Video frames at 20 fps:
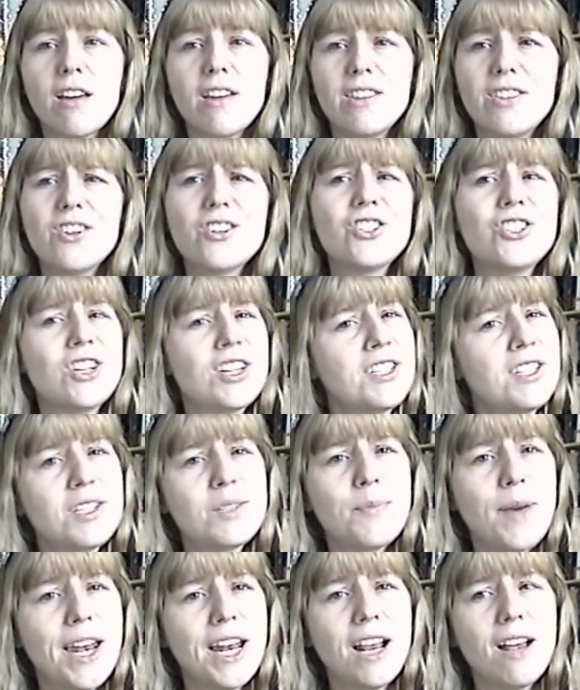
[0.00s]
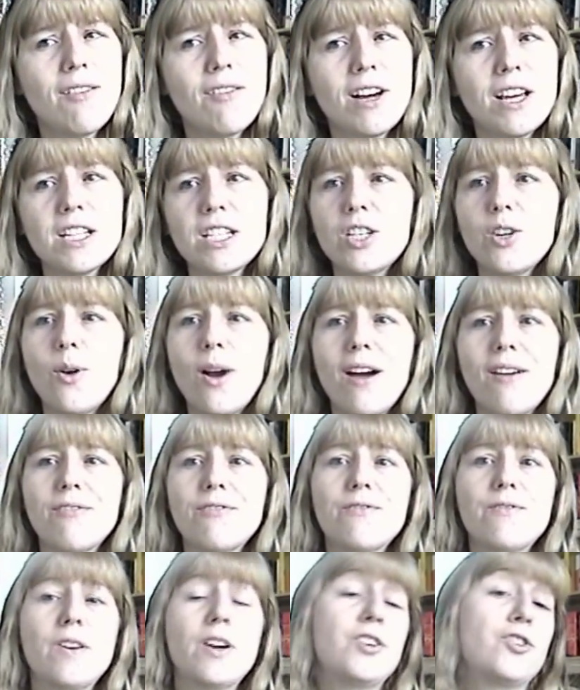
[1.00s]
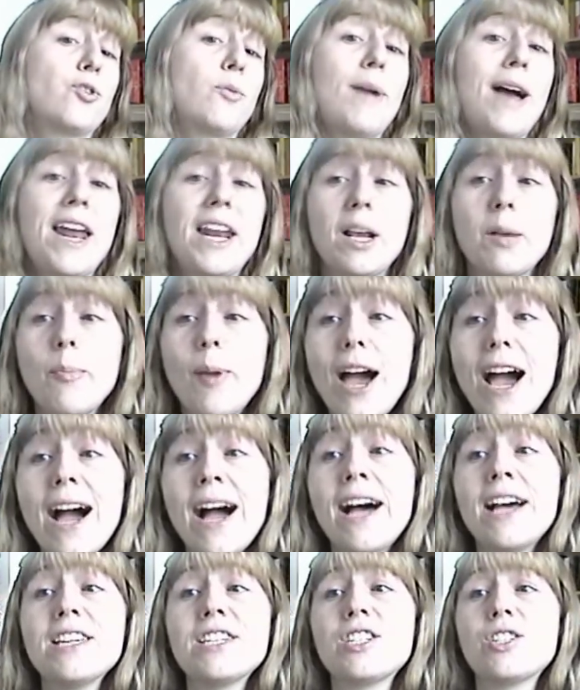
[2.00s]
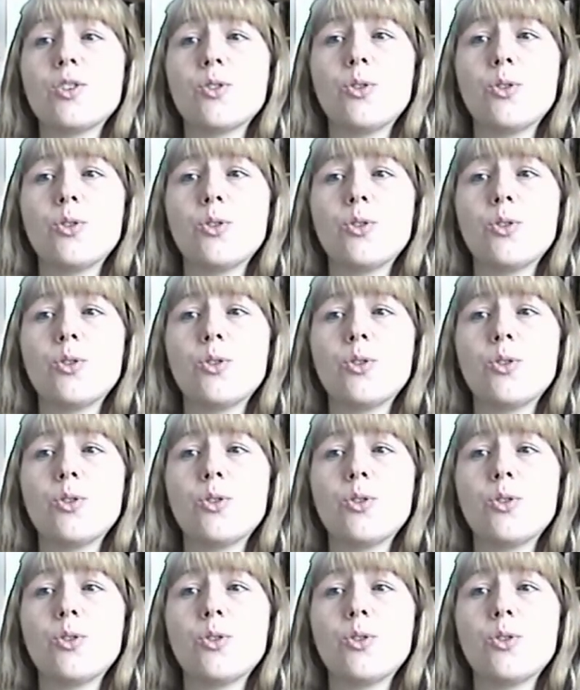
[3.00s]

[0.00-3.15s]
There's just as many of us who have a traumatic past,